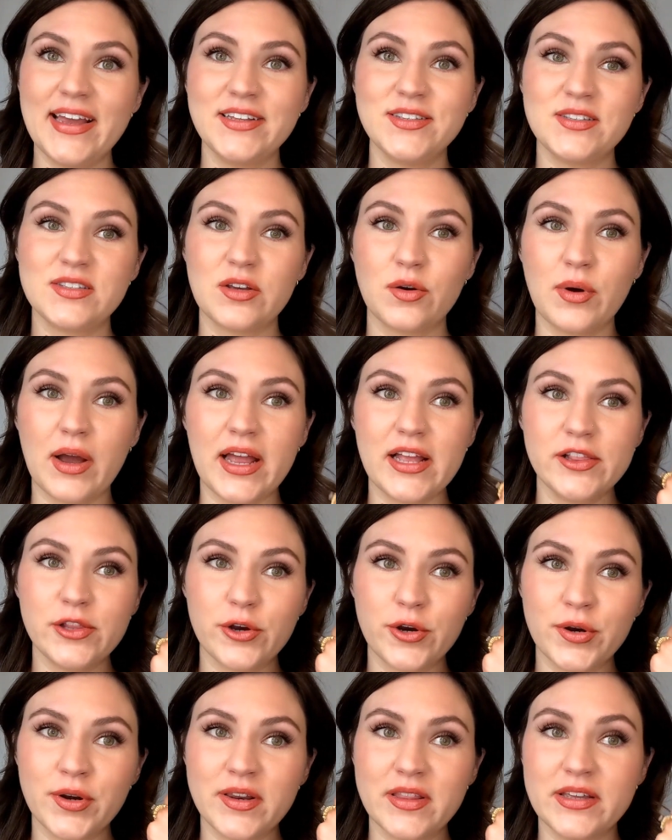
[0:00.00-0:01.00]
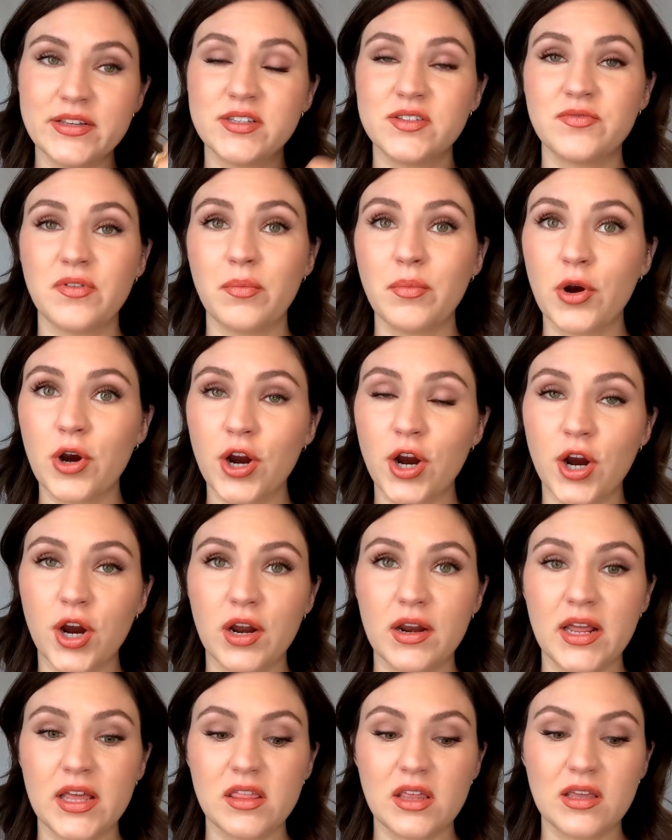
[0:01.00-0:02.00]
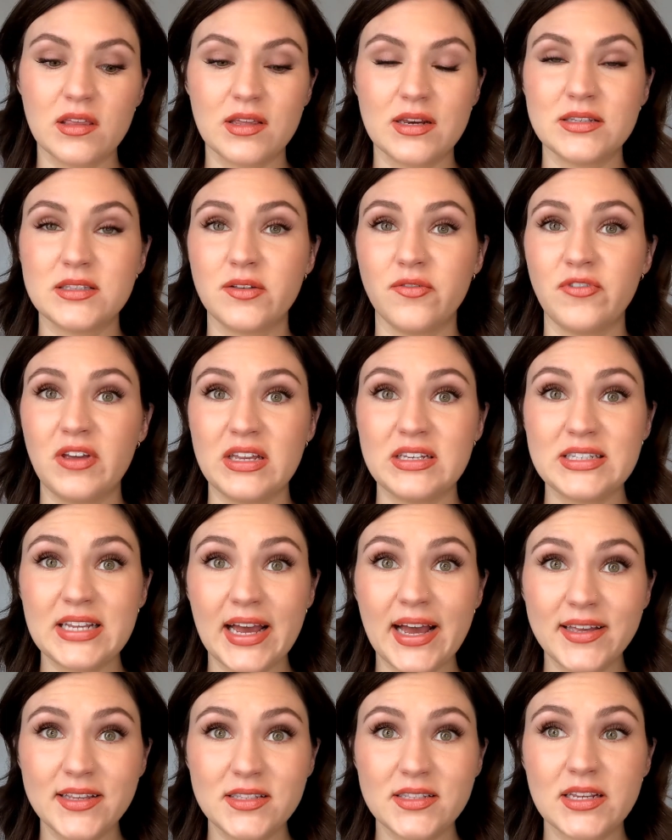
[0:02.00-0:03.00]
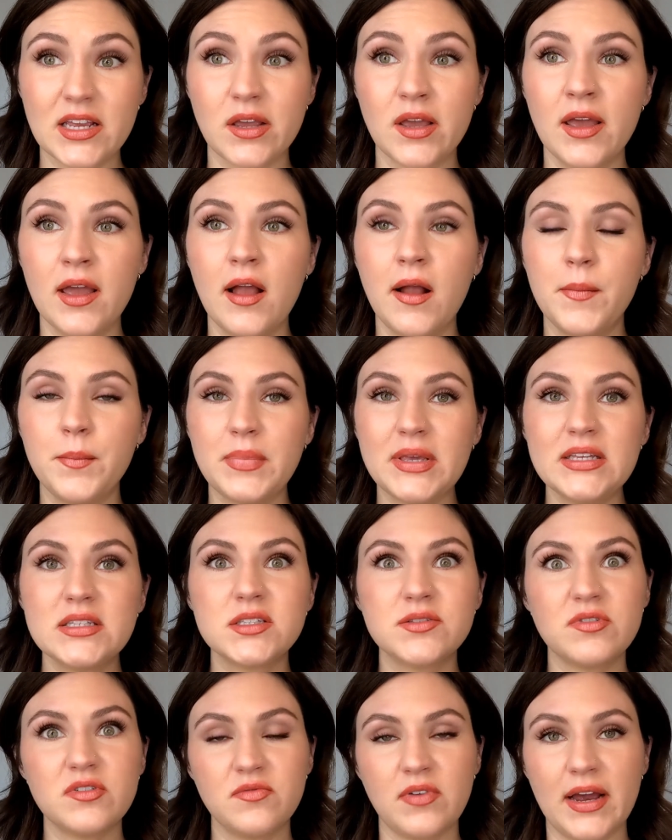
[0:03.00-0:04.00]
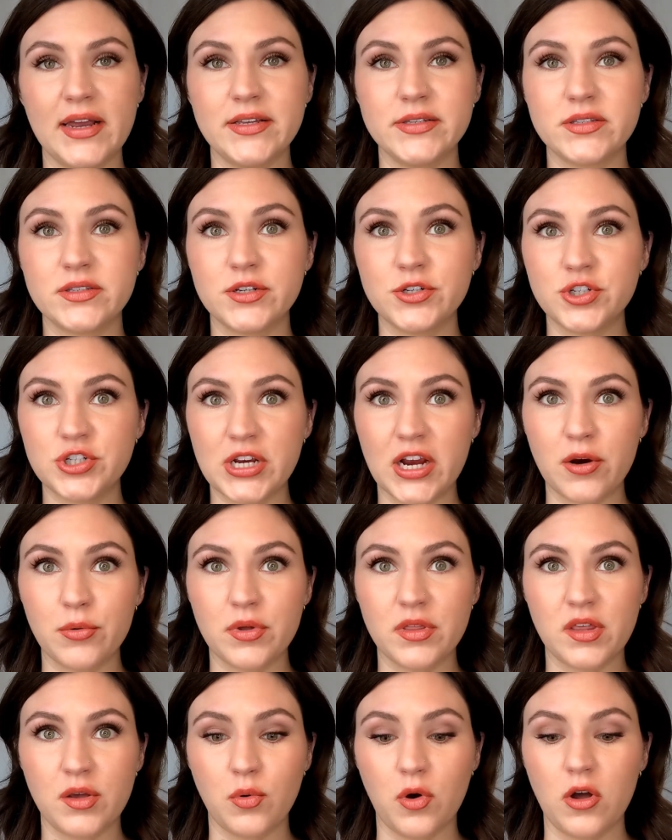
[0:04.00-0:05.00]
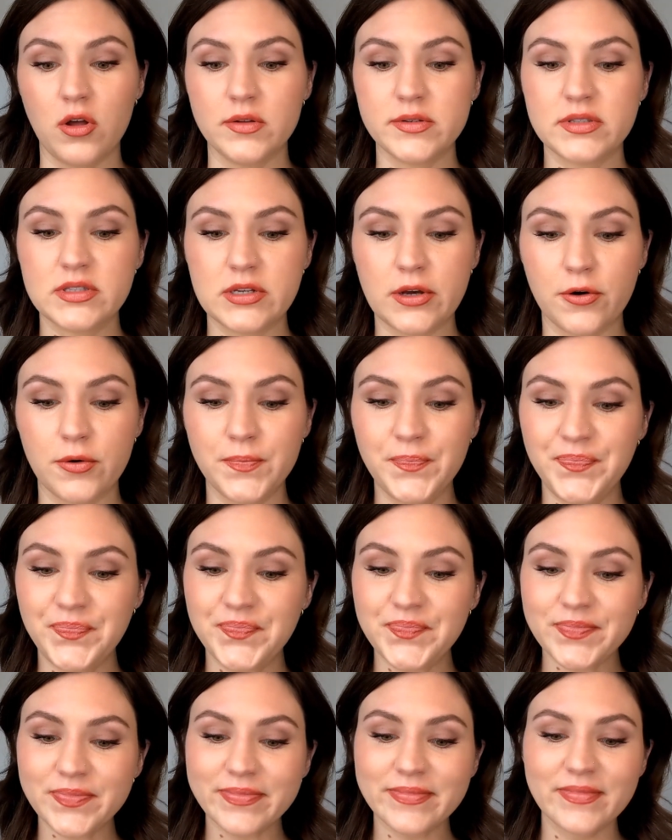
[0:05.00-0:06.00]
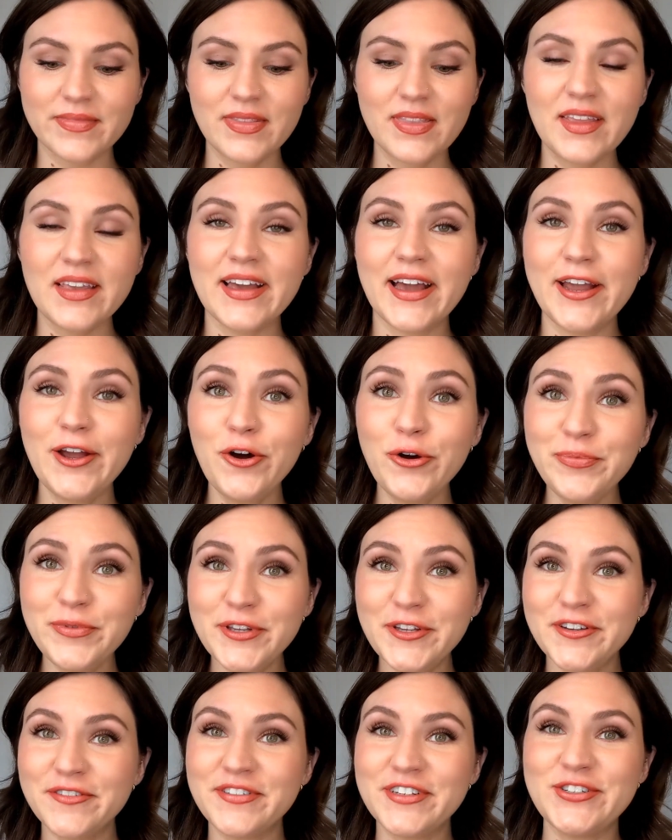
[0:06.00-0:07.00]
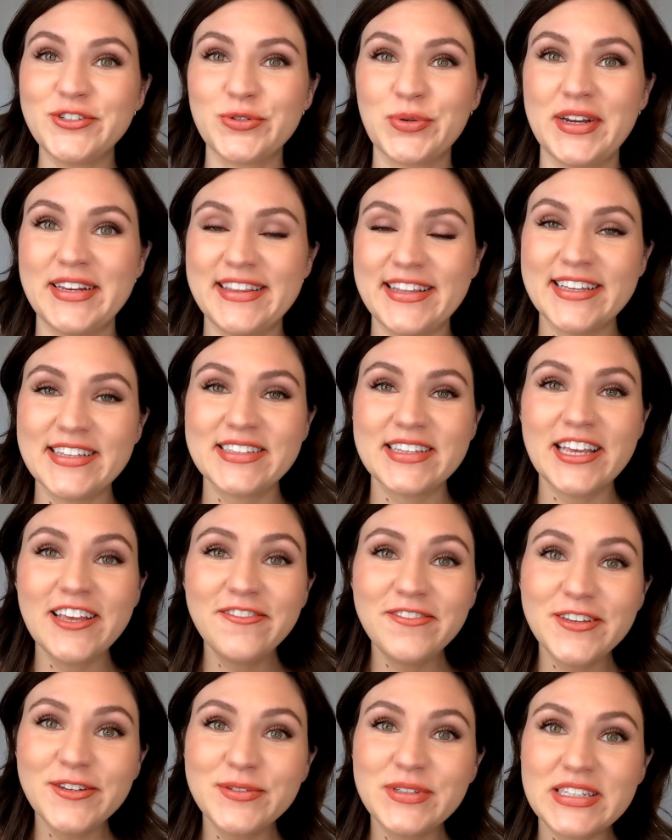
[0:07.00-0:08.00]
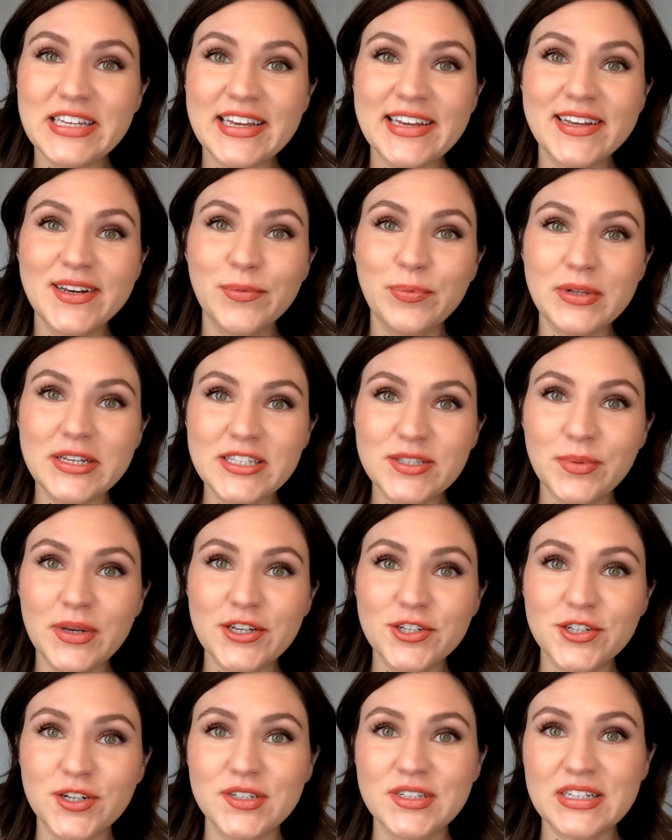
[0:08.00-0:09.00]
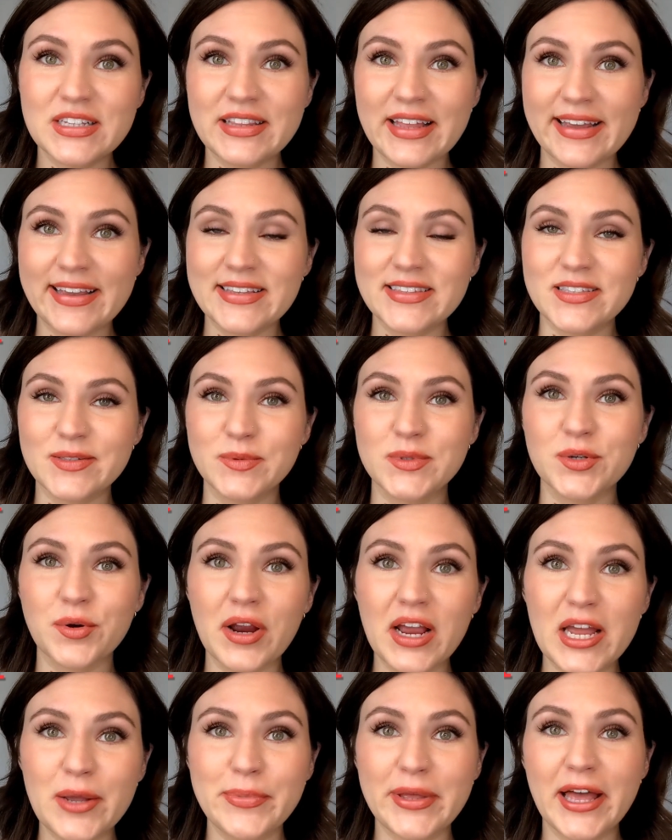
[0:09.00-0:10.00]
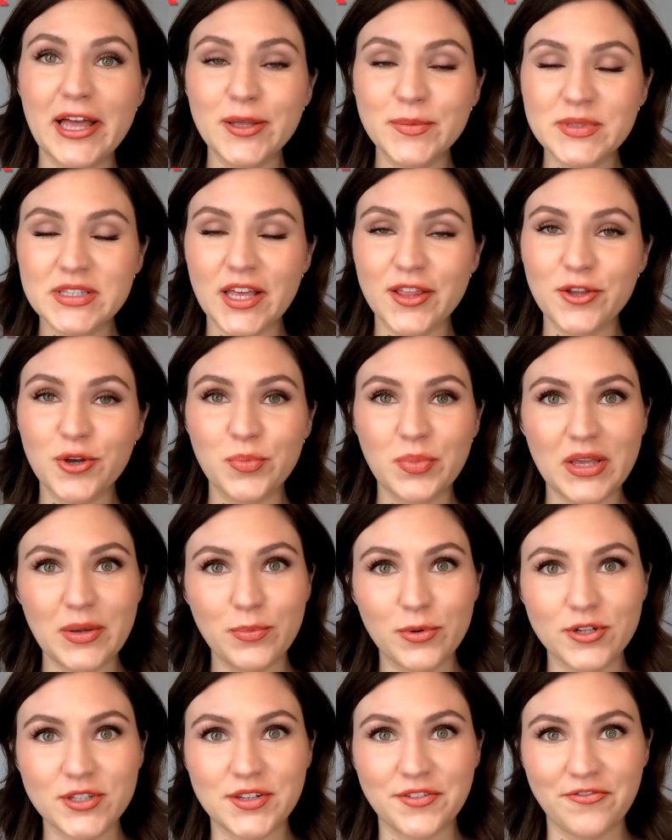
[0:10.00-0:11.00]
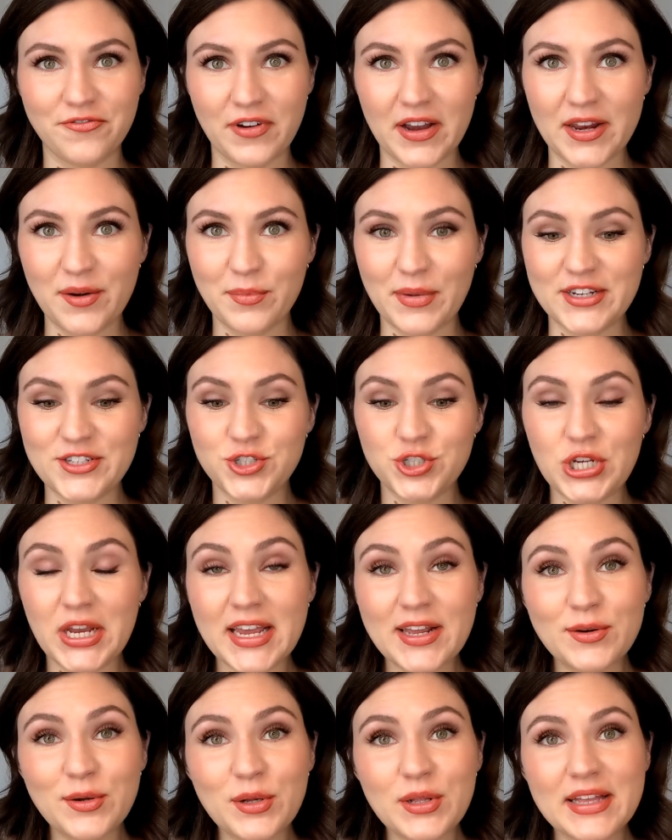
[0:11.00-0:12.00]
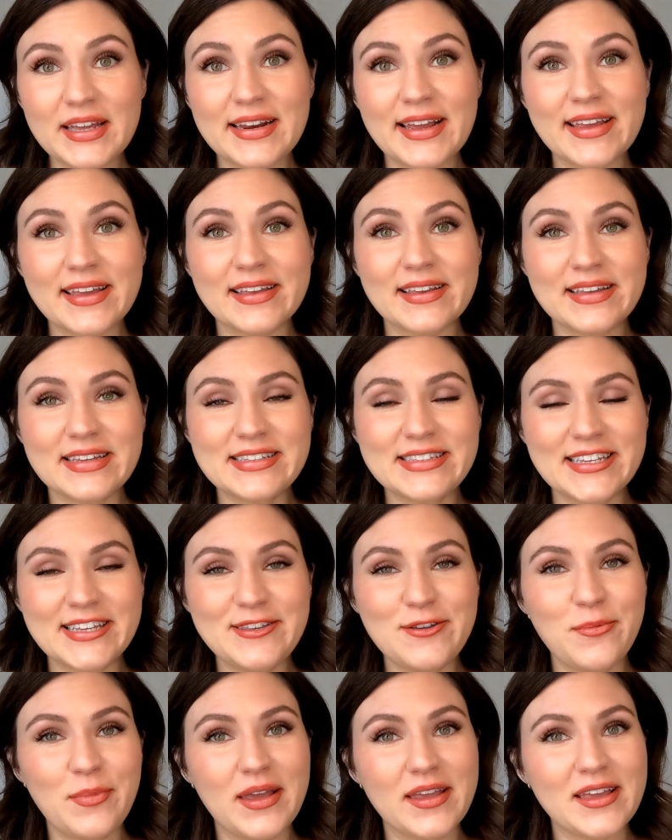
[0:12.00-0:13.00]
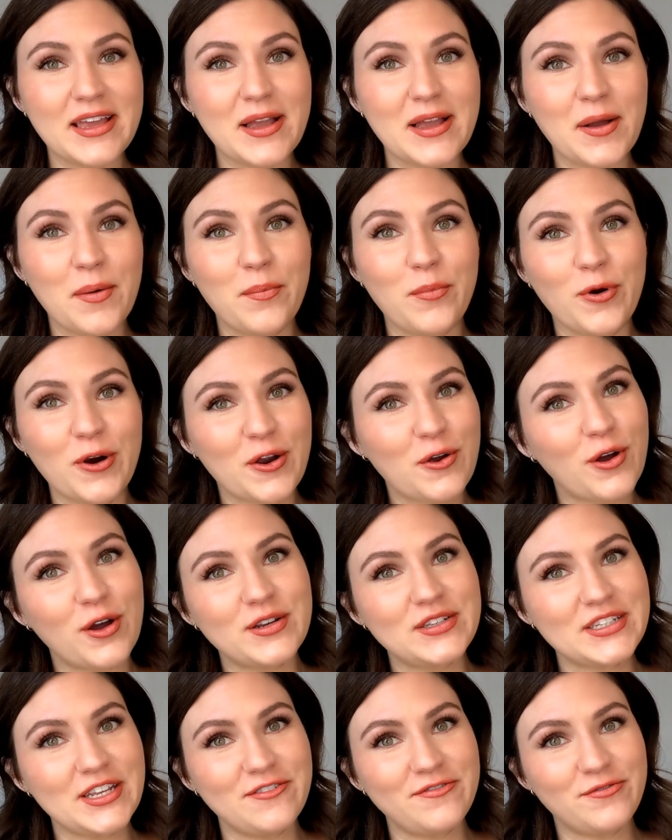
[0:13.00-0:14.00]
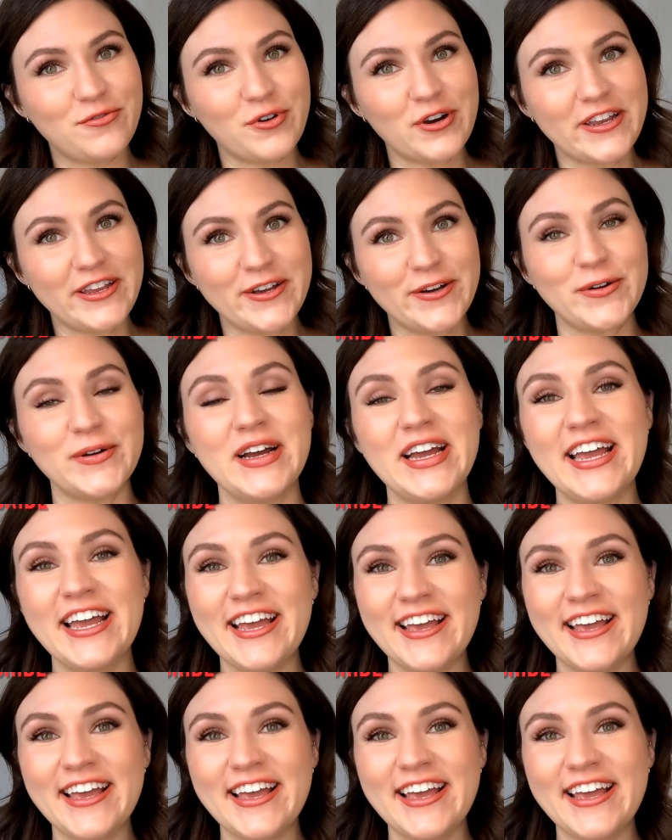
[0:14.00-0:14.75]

and so I learned this from her, and I think that it's a fantastic piece of advice to share with you all. So I hope that you've enjoyed this. If you did, please make sure to like and subscribe. It helps other people to find my channel, and I can continue making more content for you.